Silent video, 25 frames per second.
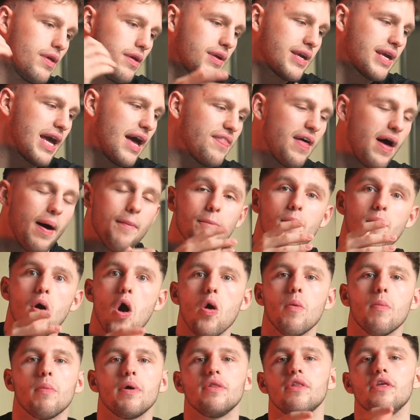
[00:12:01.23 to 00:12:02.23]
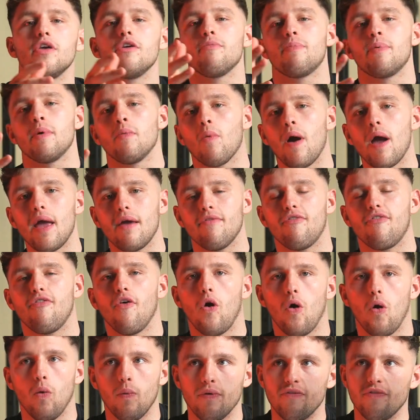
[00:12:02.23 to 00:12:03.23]
get that moment that you've been waiting
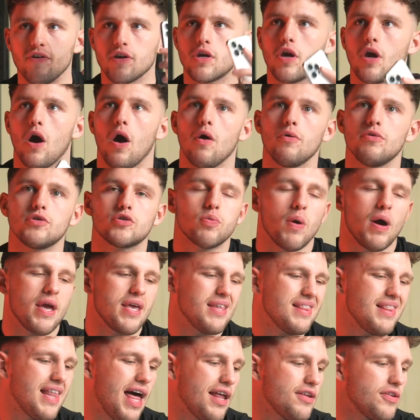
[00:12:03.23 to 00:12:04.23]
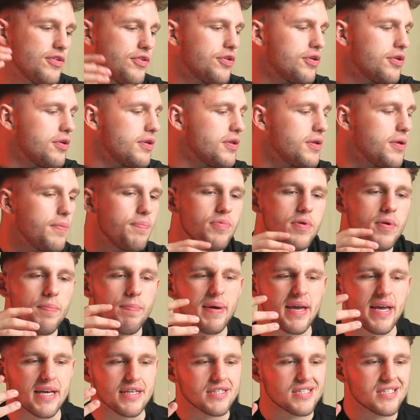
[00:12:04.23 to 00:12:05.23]
for with your coach, where you land your
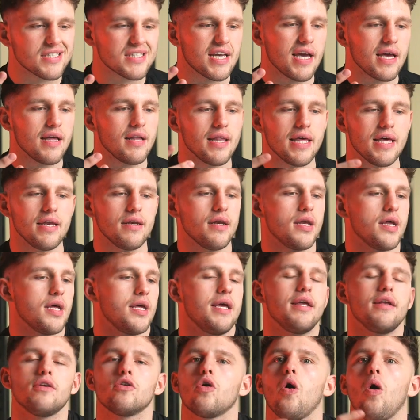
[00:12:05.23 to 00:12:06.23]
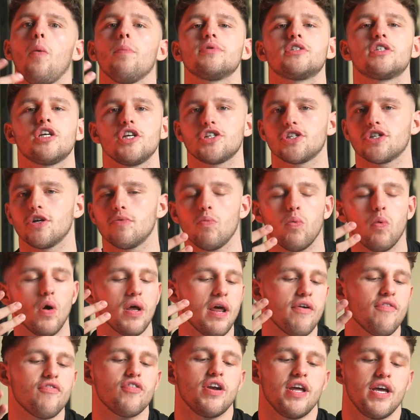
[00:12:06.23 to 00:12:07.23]
biggest skill in competition.
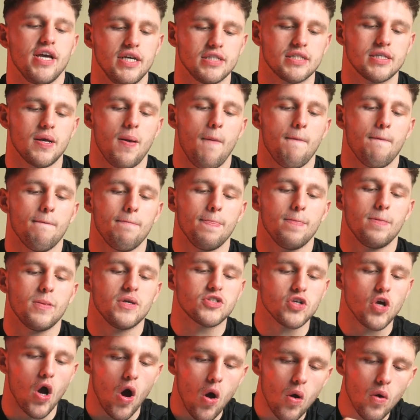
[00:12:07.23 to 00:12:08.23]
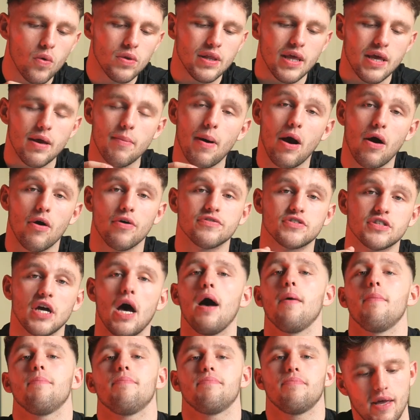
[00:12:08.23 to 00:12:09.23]
Whatever it is, it's only a matter of
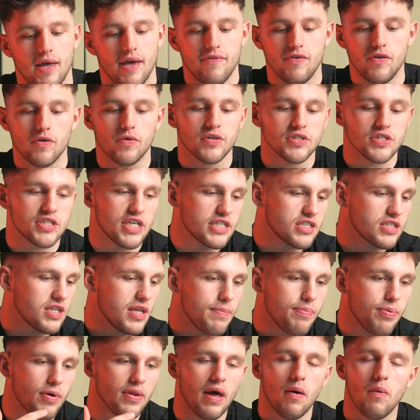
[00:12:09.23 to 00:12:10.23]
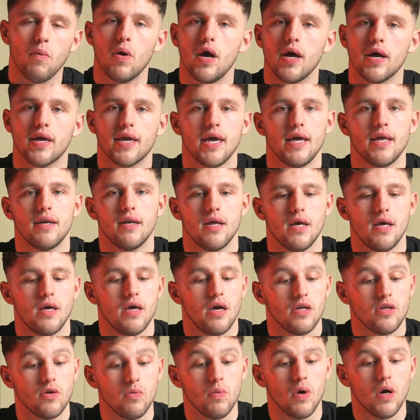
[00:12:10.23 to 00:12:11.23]
time. If you consistently put that work in,
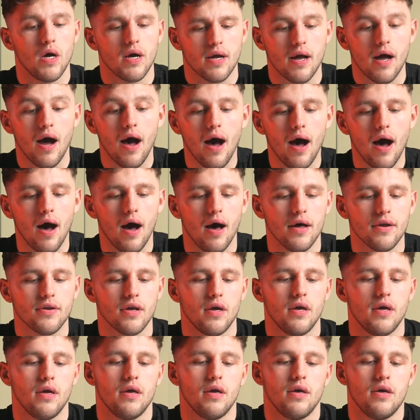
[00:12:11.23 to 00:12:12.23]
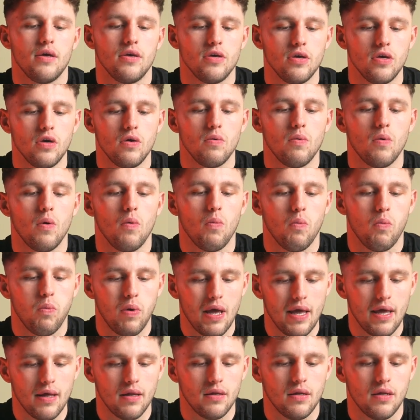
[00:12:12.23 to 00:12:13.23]
and you work hard, you
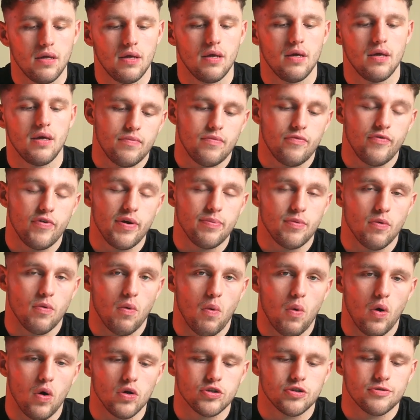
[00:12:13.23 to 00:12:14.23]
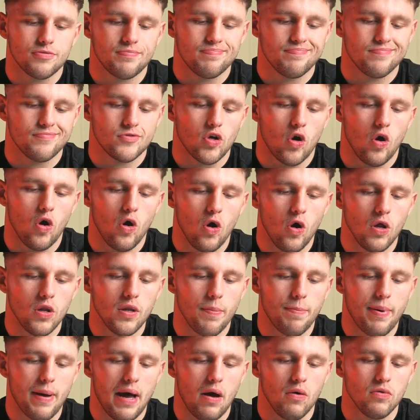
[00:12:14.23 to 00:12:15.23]
will reap the rewards. It's all
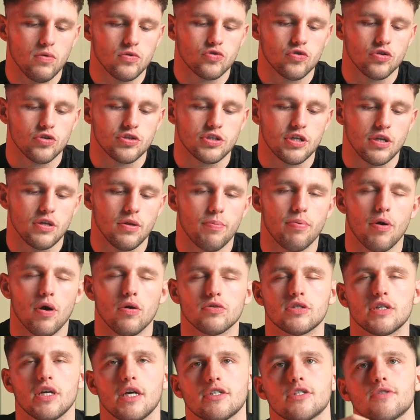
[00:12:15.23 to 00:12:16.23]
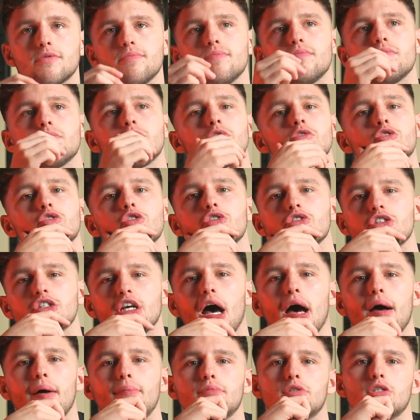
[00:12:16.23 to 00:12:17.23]
about trusting the process. And
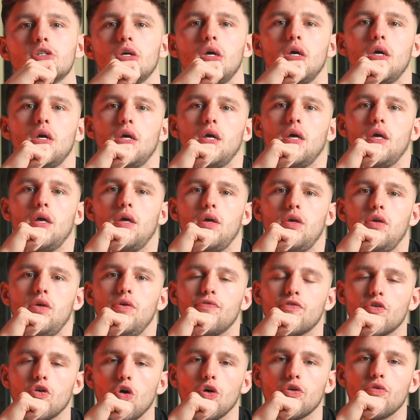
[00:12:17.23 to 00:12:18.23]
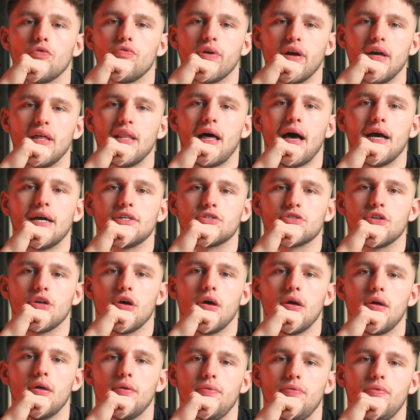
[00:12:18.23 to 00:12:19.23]
sometimes you've got to realise
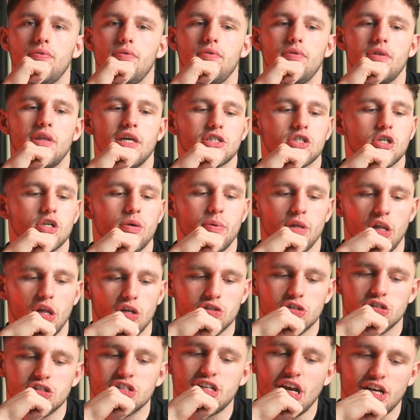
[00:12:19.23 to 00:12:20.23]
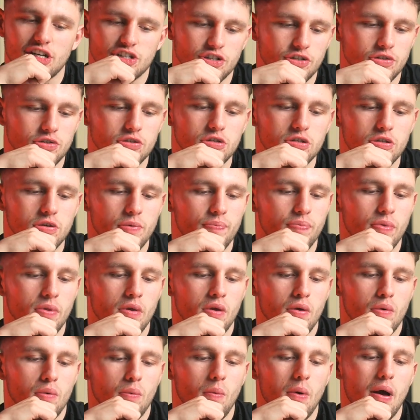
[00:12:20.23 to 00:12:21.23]
that there's going to be lots of sessions
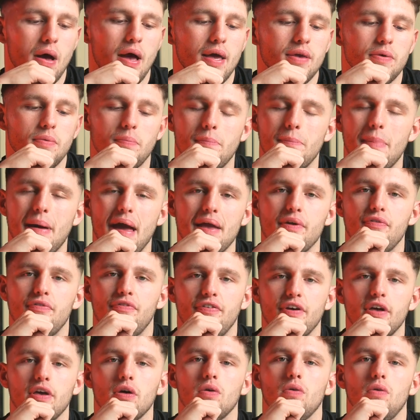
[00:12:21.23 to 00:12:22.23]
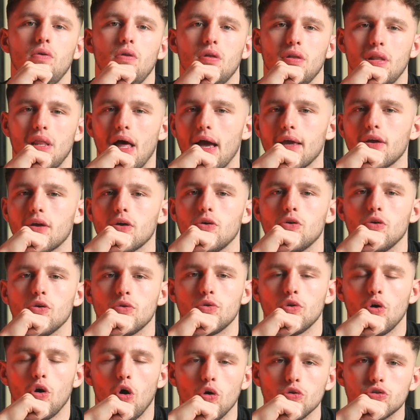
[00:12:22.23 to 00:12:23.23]
where you may feel like you're
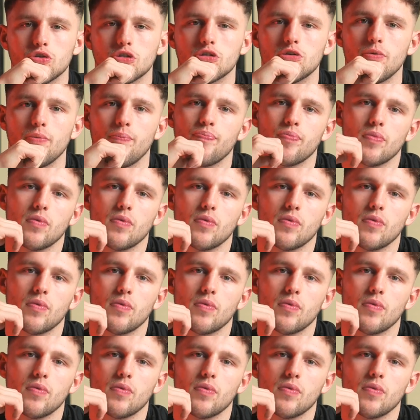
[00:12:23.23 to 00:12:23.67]
not